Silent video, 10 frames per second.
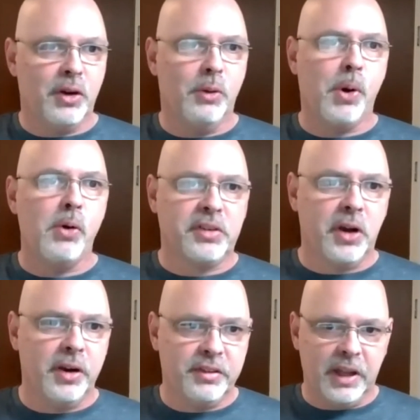So
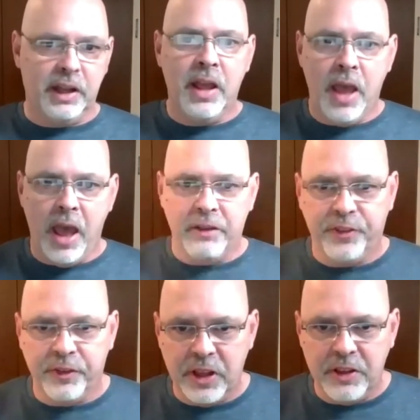postcards
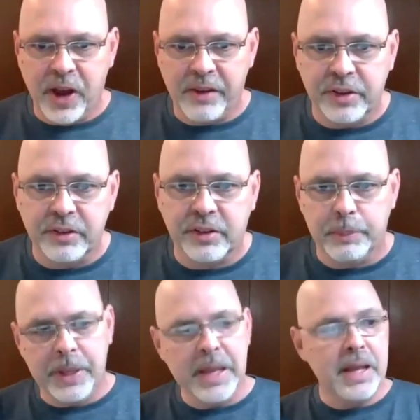at 55 cents a
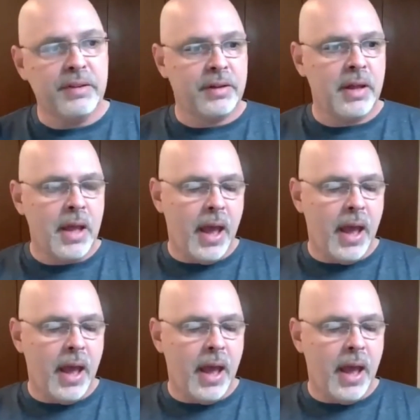piece,